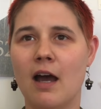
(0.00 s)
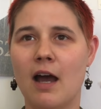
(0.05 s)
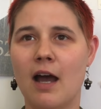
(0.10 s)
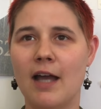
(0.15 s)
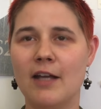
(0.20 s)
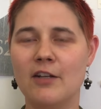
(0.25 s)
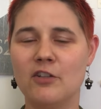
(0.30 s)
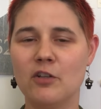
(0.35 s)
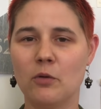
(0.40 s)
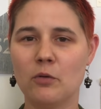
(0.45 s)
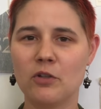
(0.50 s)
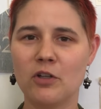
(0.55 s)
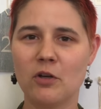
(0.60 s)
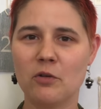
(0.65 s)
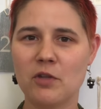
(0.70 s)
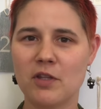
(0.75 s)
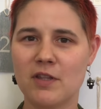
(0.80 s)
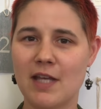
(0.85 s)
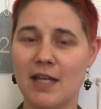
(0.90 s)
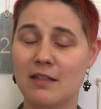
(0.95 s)
I don't know
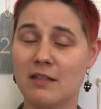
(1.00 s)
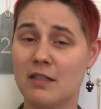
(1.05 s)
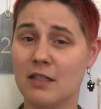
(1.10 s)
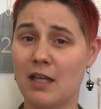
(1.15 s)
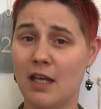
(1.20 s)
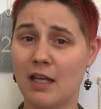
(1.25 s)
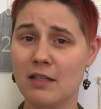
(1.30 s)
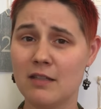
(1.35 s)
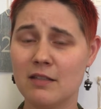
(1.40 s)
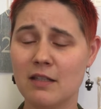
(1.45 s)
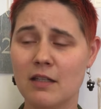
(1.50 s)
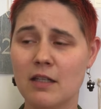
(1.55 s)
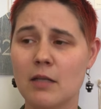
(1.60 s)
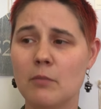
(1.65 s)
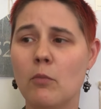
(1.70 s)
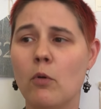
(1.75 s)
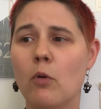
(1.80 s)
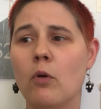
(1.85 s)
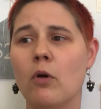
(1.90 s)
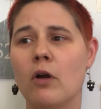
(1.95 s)
that that's the case
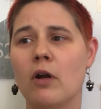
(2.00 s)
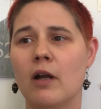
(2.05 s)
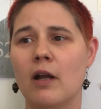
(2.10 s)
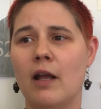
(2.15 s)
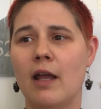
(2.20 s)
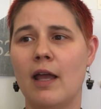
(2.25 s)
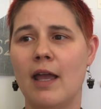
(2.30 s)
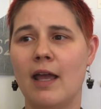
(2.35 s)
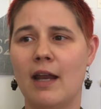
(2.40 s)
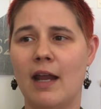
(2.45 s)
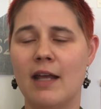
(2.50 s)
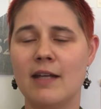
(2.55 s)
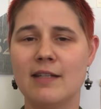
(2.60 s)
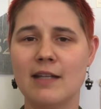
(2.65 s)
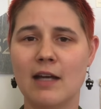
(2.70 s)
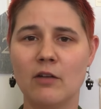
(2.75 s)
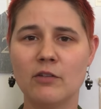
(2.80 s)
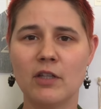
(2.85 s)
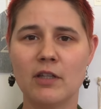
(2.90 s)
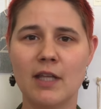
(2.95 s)
anymore, and I
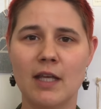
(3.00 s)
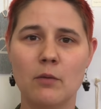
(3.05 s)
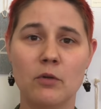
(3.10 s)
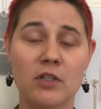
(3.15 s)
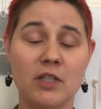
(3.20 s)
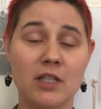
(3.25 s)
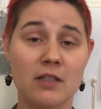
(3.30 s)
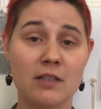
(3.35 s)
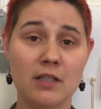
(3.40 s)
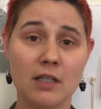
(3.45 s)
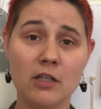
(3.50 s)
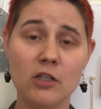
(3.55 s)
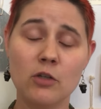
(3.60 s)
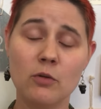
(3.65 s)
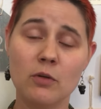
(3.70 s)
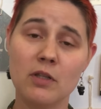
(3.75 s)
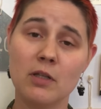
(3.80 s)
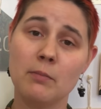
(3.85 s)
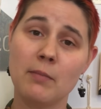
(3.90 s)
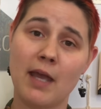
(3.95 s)
doubt that they would
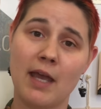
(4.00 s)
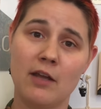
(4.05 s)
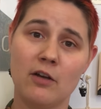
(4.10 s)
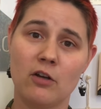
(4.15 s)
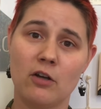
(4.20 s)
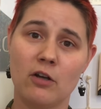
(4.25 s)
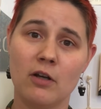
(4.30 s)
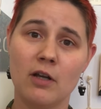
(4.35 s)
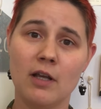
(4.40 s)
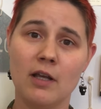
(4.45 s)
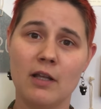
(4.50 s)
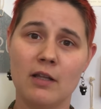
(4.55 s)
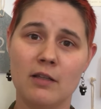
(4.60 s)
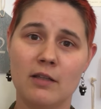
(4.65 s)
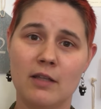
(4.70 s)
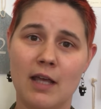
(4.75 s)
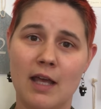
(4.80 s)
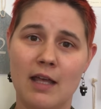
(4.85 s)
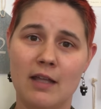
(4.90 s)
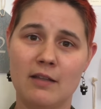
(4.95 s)
continue in the manner
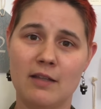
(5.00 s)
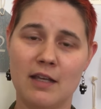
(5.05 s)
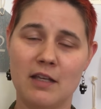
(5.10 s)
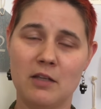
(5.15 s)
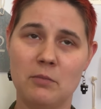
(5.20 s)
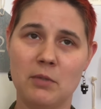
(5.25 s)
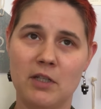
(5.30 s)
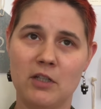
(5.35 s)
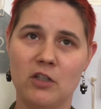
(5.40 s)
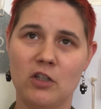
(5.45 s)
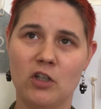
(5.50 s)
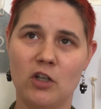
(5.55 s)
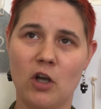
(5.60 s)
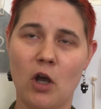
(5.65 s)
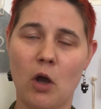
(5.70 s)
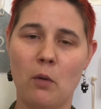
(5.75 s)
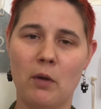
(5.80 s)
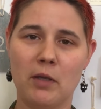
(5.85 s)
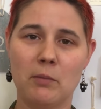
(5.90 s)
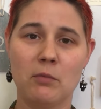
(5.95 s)
that they had been
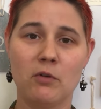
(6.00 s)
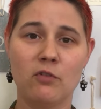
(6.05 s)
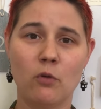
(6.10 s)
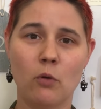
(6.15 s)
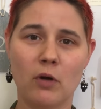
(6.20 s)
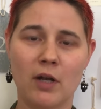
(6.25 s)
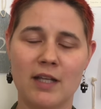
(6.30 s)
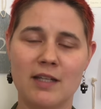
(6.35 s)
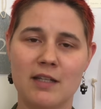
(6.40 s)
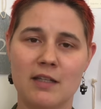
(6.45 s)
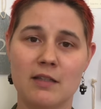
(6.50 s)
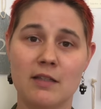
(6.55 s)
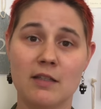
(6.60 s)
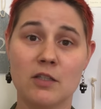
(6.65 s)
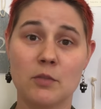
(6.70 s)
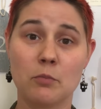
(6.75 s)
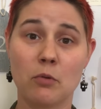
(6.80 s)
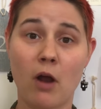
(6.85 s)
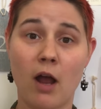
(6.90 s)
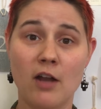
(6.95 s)
going before I did
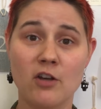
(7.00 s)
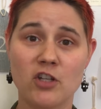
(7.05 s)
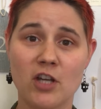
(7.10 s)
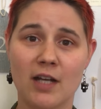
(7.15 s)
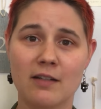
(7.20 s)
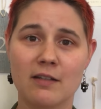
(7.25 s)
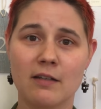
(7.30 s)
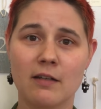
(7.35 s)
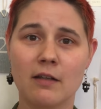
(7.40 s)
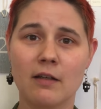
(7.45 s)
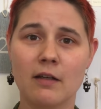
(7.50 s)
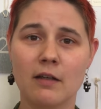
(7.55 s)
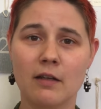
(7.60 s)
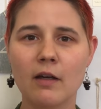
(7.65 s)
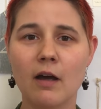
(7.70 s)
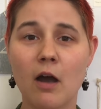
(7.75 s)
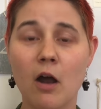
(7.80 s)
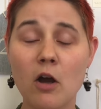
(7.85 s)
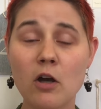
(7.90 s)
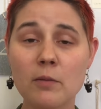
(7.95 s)
this project.
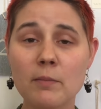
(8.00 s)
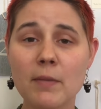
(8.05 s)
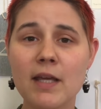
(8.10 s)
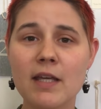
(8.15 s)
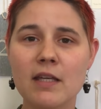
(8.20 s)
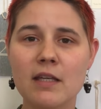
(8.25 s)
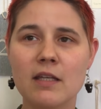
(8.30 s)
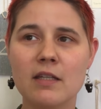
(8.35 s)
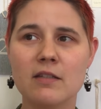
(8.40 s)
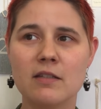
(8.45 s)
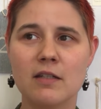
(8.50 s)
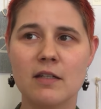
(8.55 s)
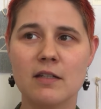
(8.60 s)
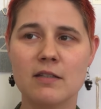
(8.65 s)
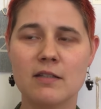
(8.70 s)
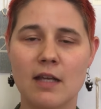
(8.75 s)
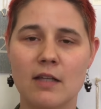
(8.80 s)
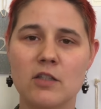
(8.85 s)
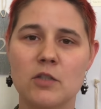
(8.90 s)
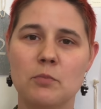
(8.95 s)
Art making is an
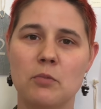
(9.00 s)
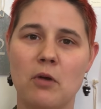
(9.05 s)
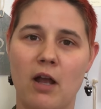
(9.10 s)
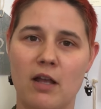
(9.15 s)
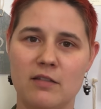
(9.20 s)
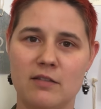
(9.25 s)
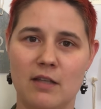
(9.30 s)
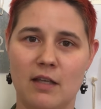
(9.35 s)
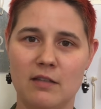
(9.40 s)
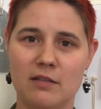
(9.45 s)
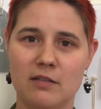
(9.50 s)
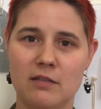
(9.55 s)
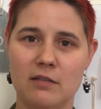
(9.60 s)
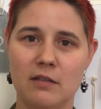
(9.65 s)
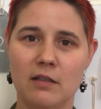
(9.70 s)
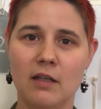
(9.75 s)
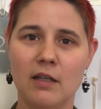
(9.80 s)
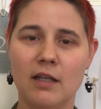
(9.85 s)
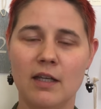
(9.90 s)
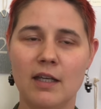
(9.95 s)
intense process.
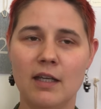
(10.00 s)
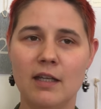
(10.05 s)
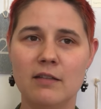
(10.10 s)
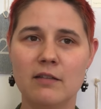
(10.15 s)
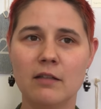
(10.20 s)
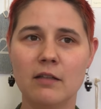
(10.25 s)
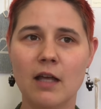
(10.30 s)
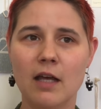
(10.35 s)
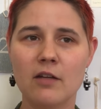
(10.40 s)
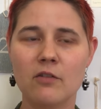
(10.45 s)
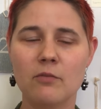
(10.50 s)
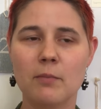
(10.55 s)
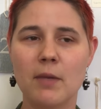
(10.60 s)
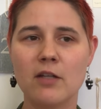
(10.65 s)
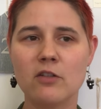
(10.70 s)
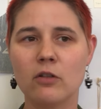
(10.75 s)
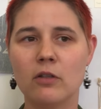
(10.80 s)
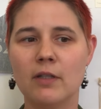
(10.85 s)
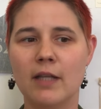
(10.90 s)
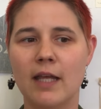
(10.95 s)
It's a lot of
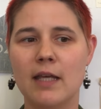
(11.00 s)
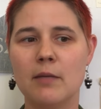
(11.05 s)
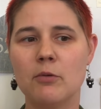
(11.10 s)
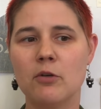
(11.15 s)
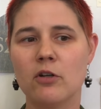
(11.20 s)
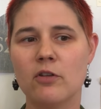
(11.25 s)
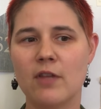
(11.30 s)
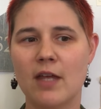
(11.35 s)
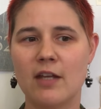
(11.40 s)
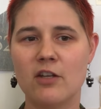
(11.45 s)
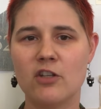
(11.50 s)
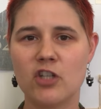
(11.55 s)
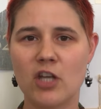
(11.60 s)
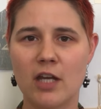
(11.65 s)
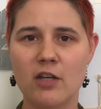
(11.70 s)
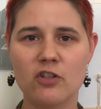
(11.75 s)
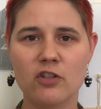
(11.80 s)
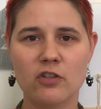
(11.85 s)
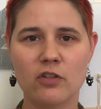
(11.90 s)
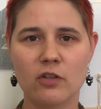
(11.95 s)
mental labor that
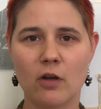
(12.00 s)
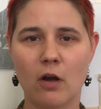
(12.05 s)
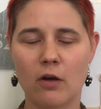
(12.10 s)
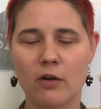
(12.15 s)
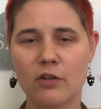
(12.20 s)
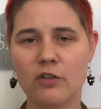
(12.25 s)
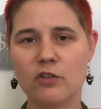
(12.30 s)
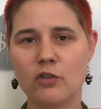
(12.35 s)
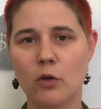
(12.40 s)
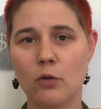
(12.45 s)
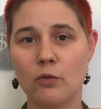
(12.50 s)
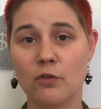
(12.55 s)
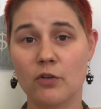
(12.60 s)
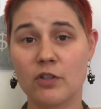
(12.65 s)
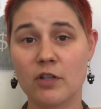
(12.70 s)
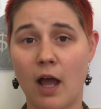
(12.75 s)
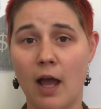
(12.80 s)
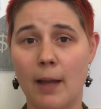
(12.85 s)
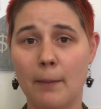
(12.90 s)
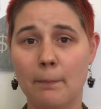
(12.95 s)
changes an artist over
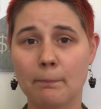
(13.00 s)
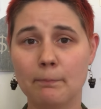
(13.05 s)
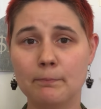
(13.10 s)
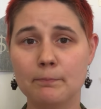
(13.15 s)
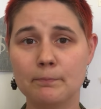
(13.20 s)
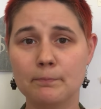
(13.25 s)
time.